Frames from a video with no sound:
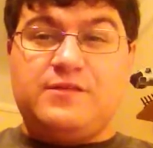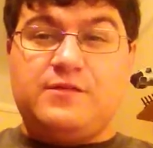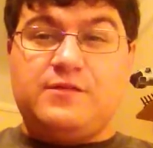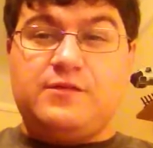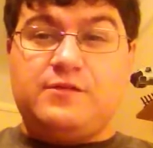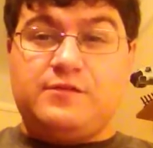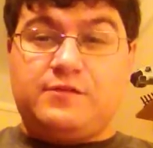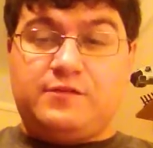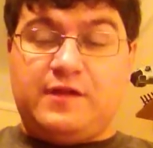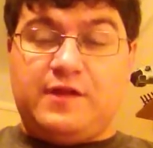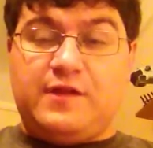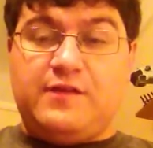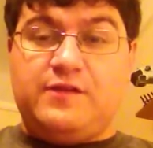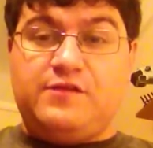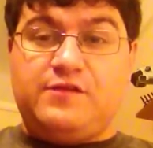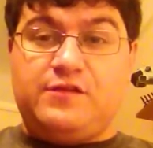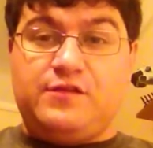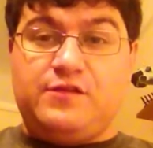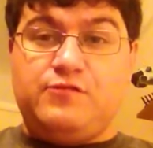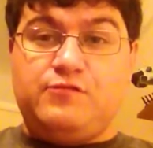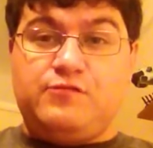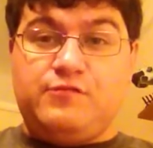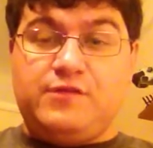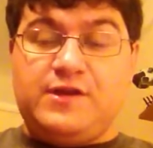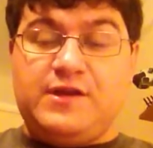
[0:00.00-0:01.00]
Say this
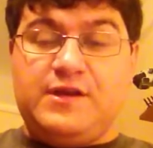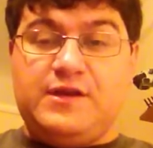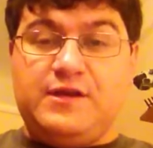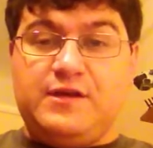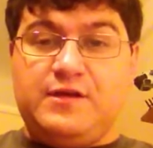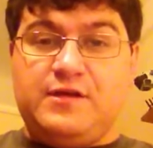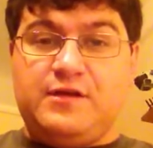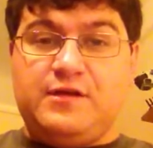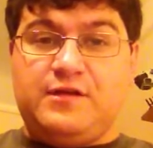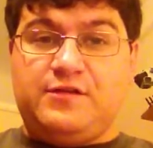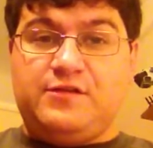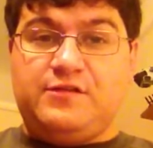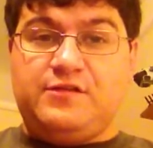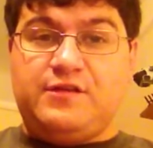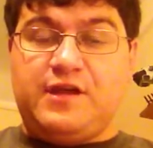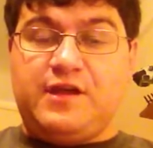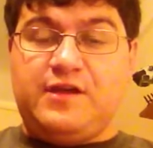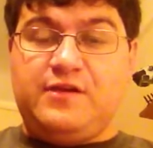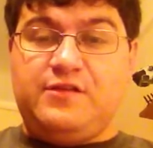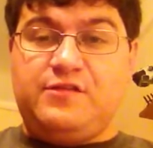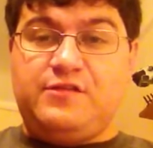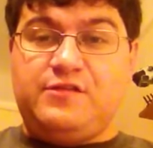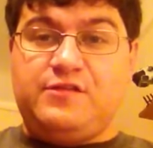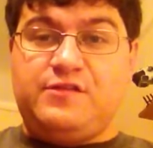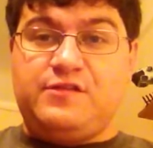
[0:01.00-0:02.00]
is really early
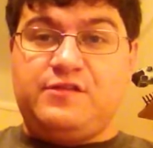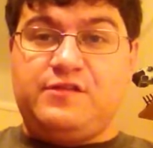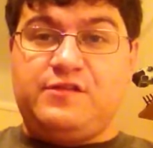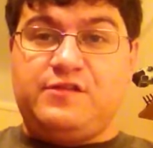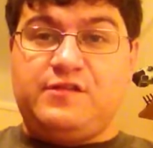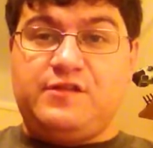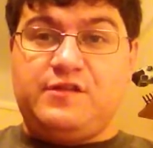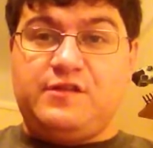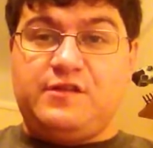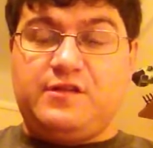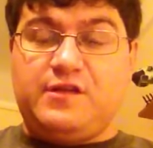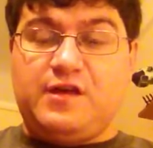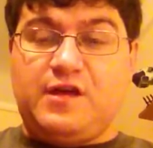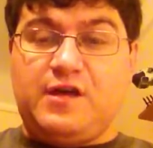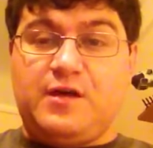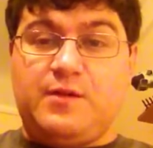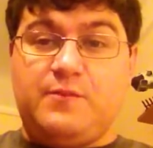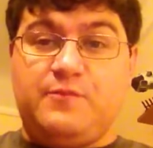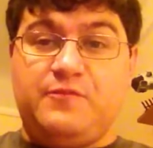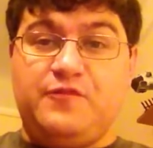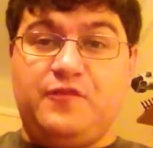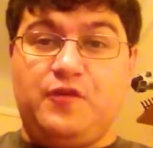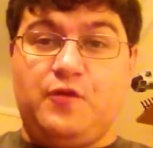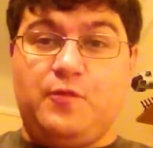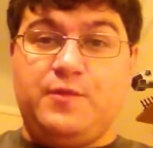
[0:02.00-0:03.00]
stages. This
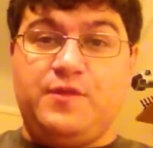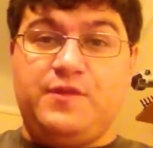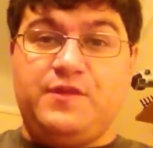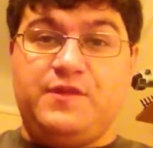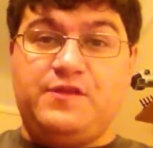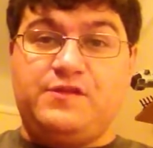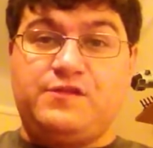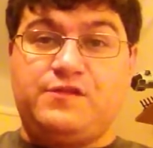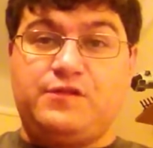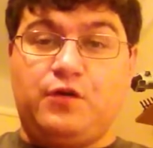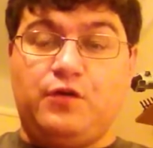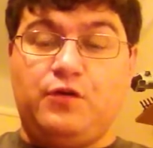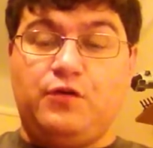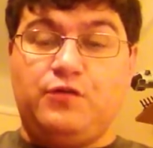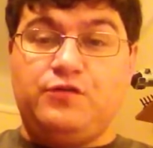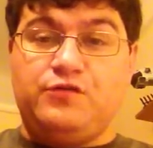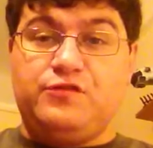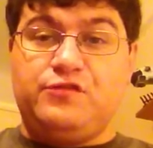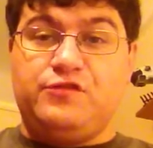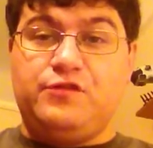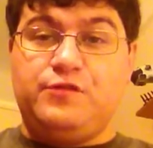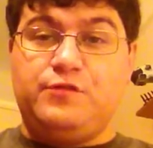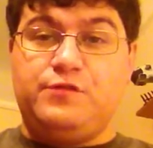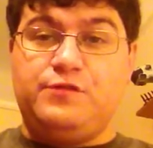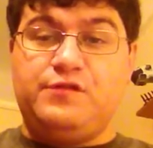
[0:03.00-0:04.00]
filming this on
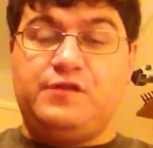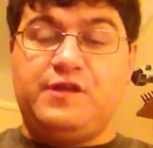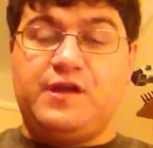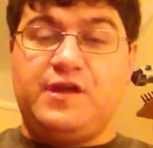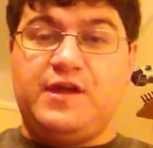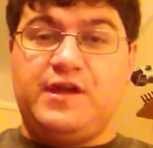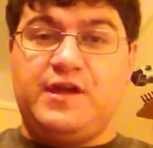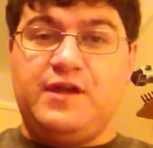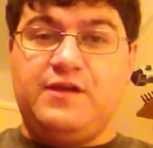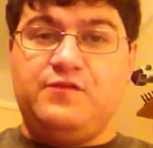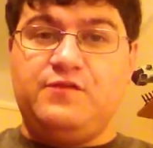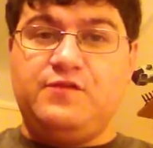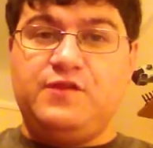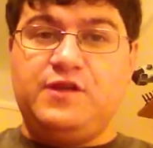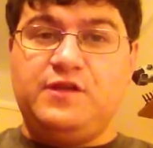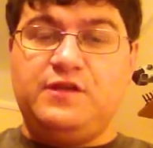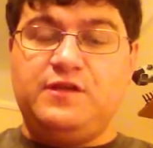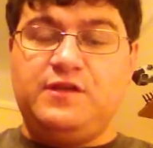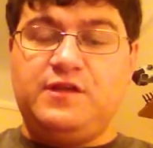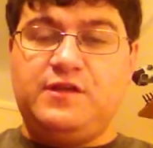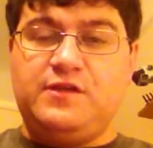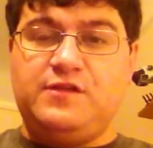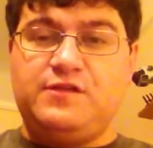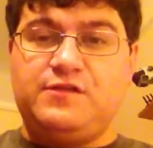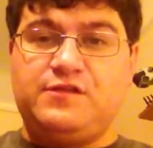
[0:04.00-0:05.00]
Tuesday evening,
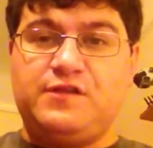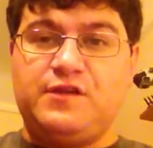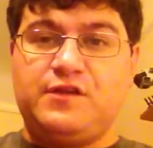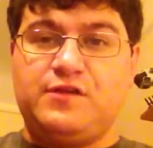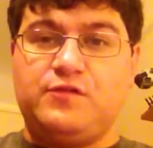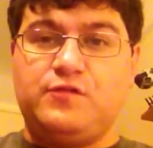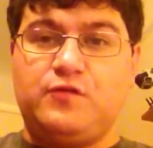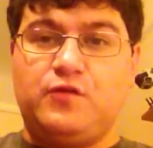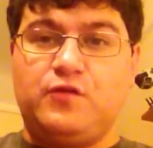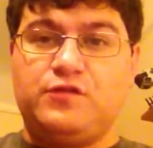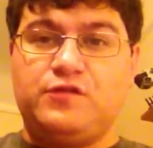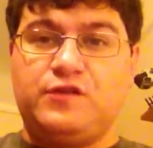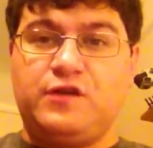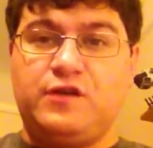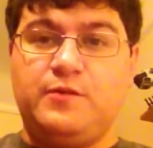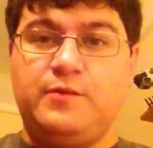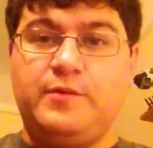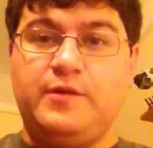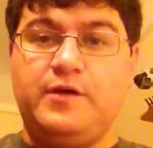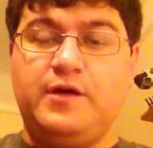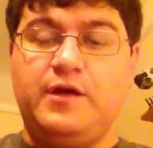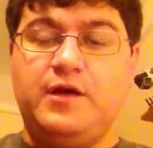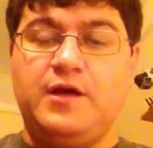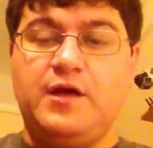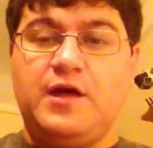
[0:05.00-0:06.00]
the 6th of
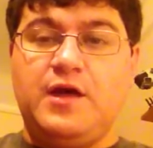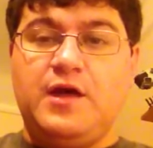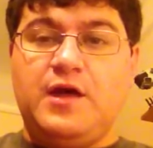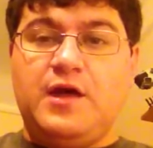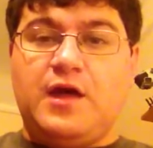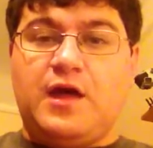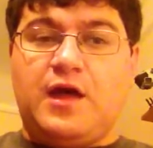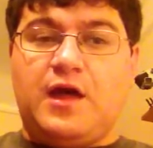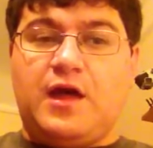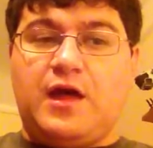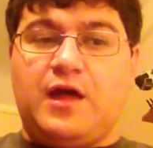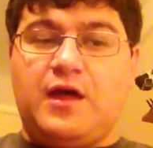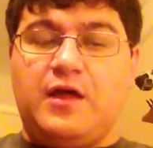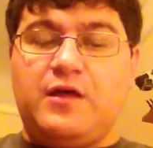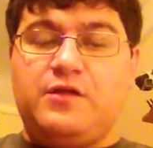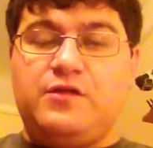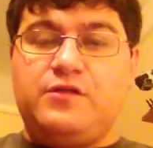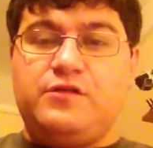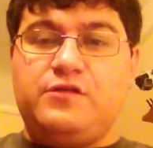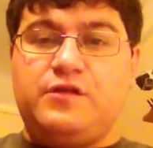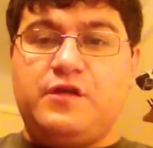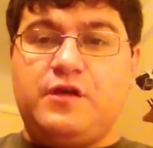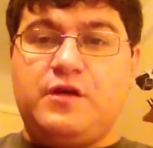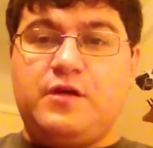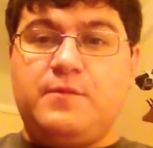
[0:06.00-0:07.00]
October, and
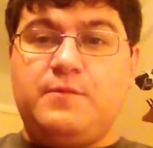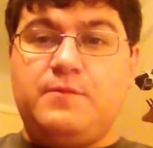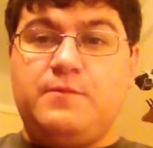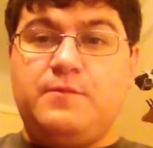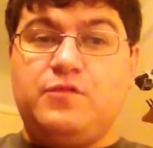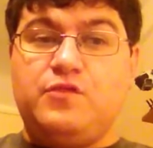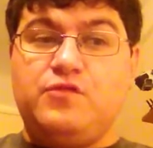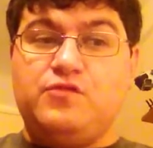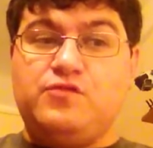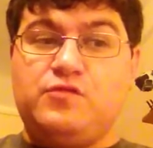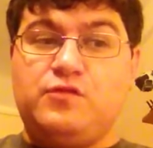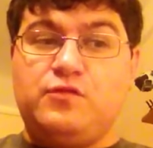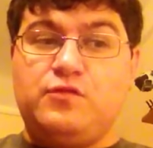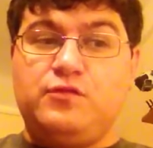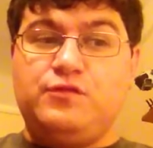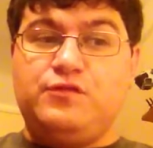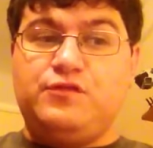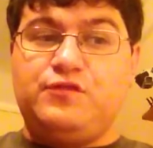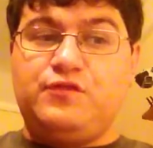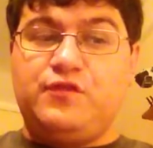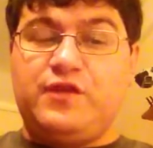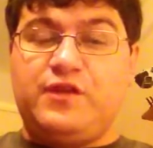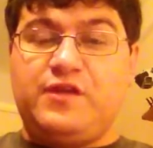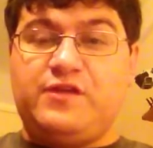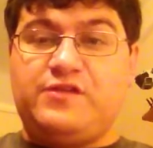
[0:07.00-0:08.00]
the rules
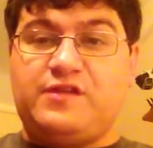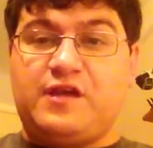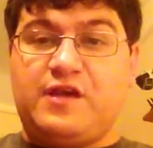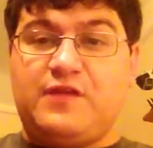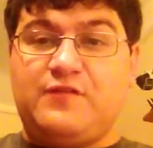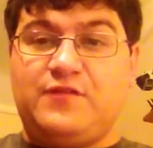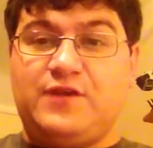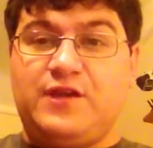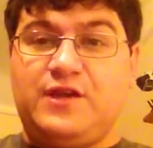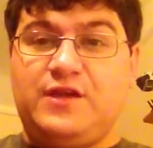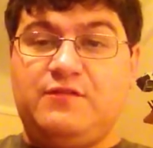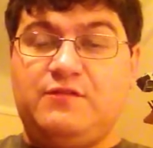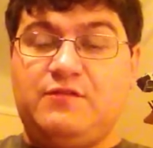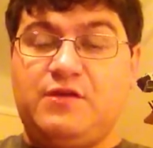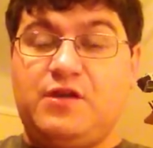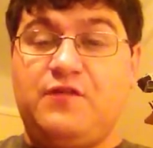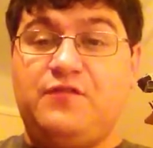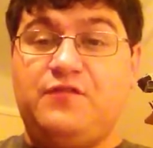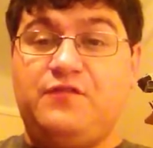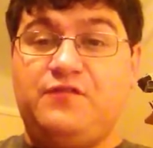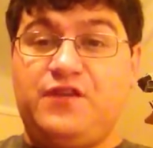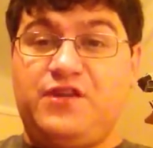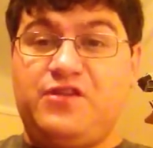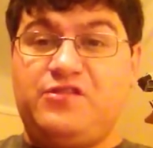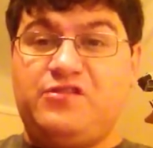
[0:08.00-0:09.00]
for this haven't even
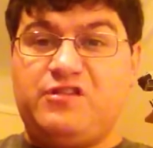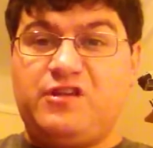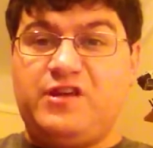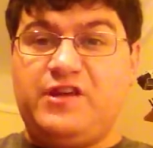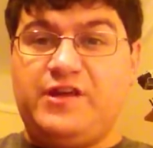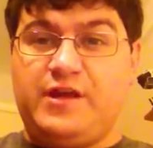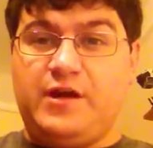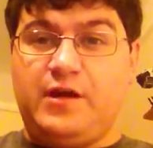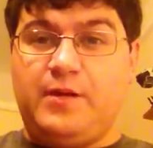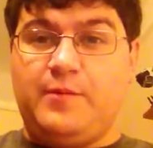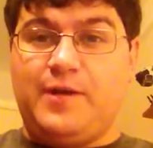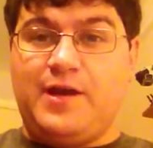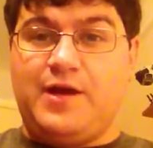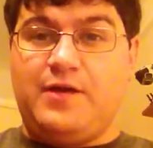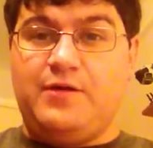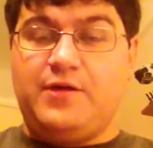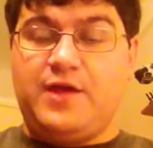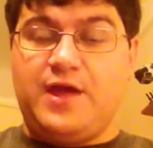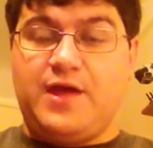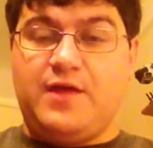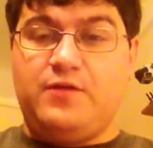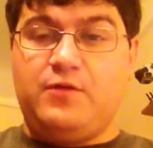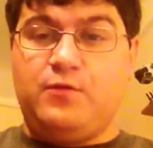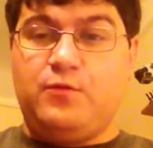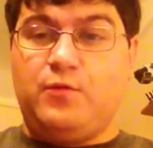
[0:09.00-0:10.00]
officially come out
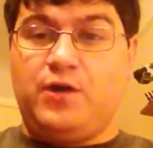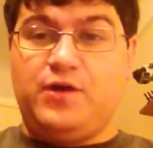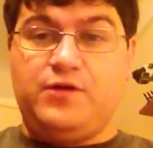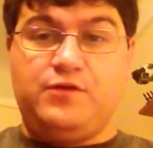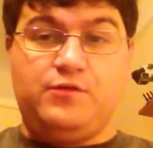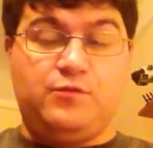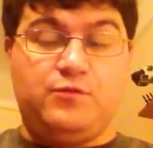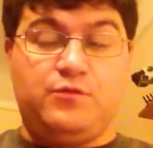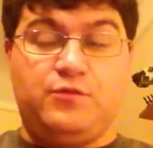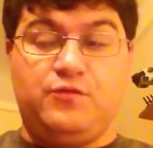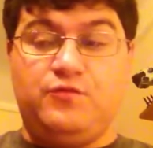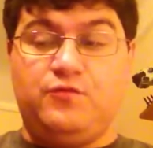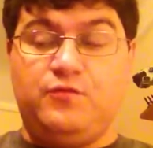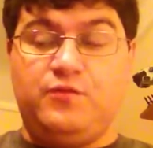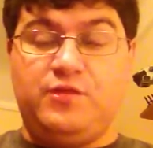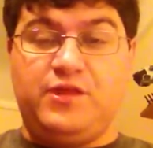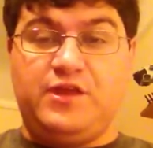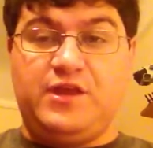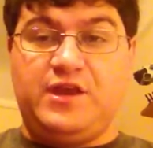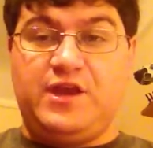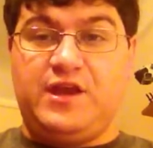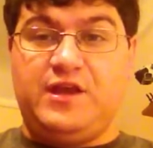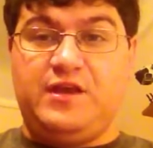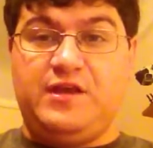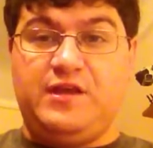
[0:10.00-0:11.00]
yet. The White Dwarf with it
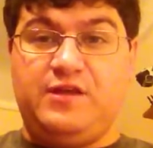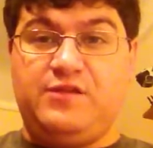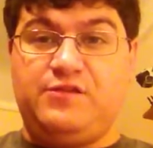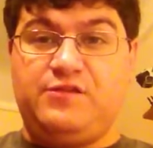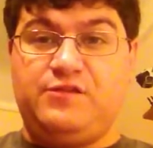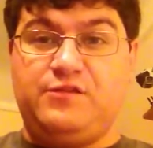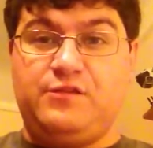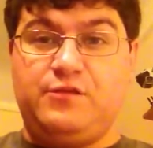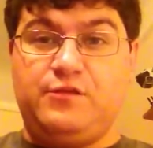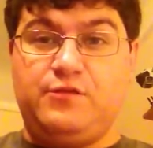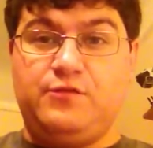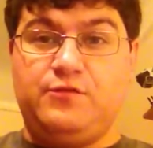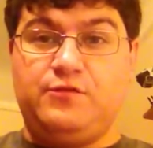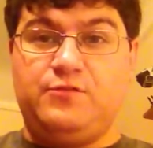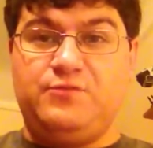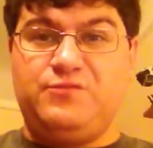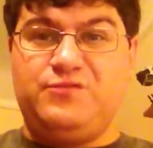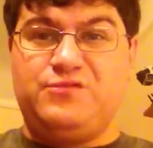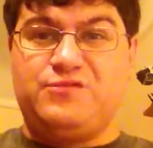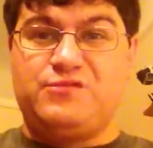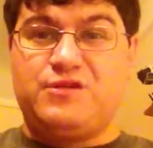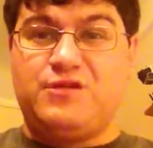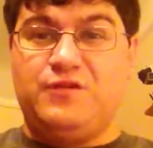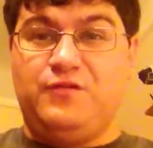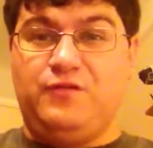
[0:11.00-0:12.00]
in is still
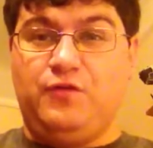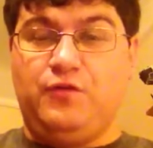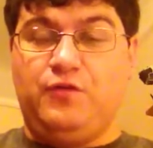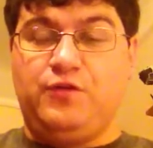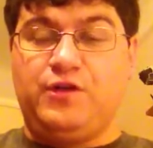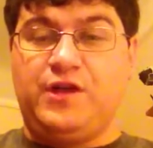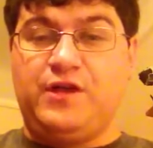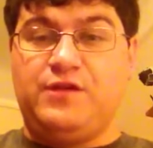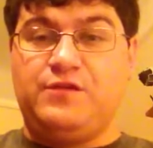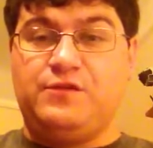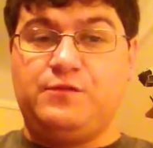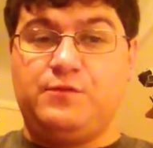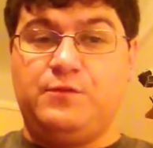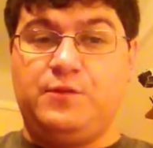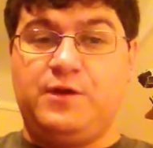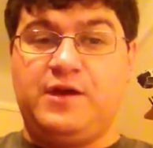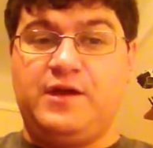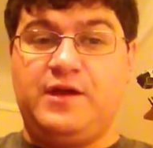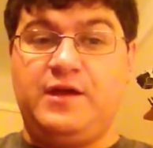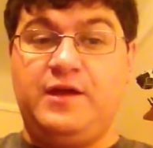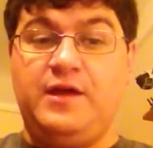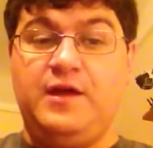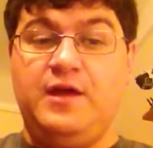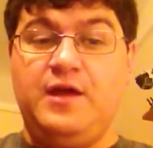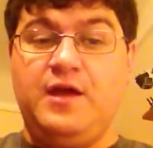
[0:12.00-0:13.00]
3 or 4 days
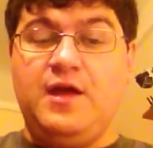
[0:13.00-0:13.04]
away.